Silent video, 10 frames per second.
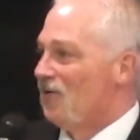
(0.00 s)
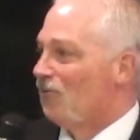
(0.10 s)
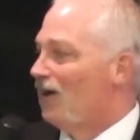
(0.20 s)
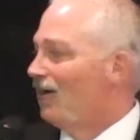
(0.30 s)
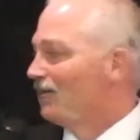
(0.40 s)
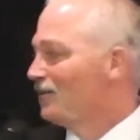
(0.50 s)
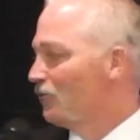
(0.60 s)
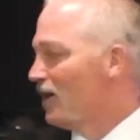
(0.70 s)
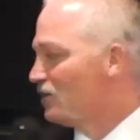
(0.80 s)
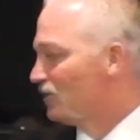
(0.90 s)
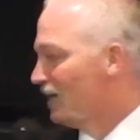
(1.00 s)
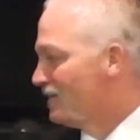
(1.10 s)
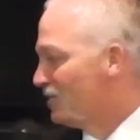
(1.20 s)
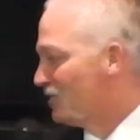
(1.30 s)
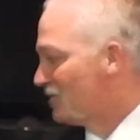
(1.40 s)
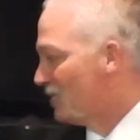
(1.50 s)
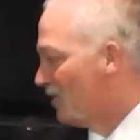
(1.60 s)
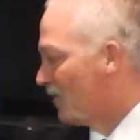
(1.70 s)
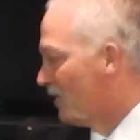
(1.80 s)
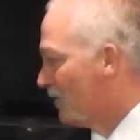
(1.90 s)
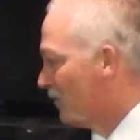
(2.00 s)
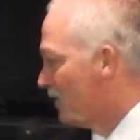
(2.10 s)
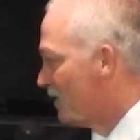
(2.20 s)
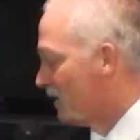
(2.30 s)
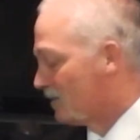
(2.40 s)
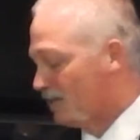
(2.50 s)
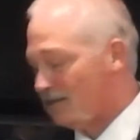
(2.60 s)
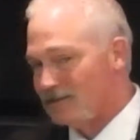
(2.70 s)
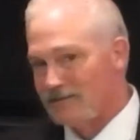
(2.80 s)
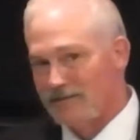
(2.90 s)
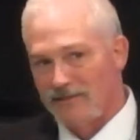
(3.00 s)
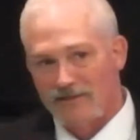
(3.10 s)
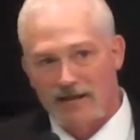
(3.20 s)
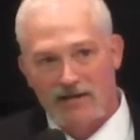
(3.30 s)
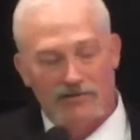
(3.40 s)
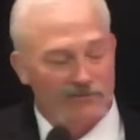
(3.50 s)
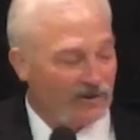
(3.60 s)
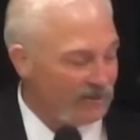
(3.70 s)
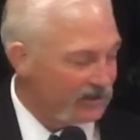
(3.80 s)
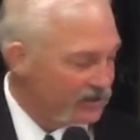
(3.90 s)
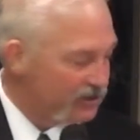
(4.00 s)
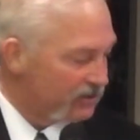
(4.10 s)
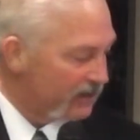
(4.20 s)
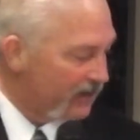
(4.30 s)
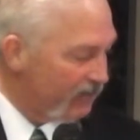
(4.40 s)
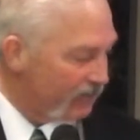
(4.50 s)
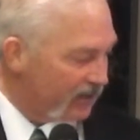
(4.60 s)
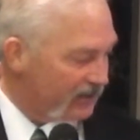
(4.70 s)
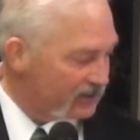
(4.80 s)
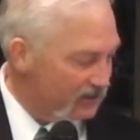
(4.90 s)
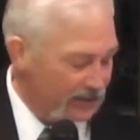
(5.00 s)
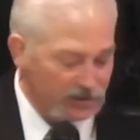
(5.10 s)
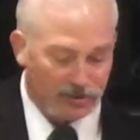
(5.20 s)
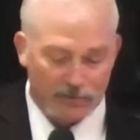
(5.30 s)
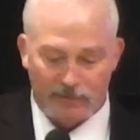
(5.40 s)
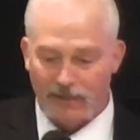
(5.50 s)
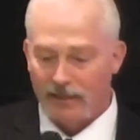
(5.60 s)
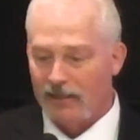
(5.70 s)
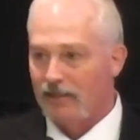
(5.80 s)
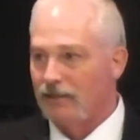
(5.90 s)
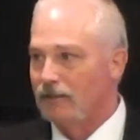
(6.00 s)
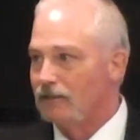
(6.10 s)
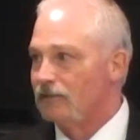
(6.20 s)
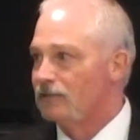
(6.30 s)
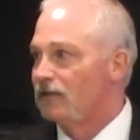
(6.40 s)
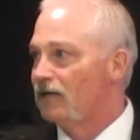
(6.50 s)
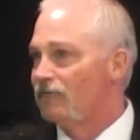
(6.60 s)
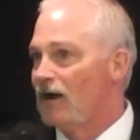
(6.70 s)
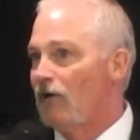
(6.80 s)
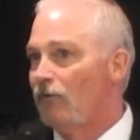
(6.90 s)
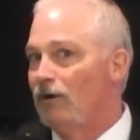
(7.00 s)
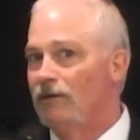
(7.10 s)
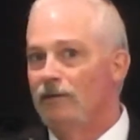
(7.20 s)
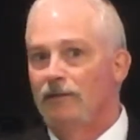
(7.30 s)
Well, congratulations to all the other inductees, and thank you very much, everybody, selection committee and the state of Iowa,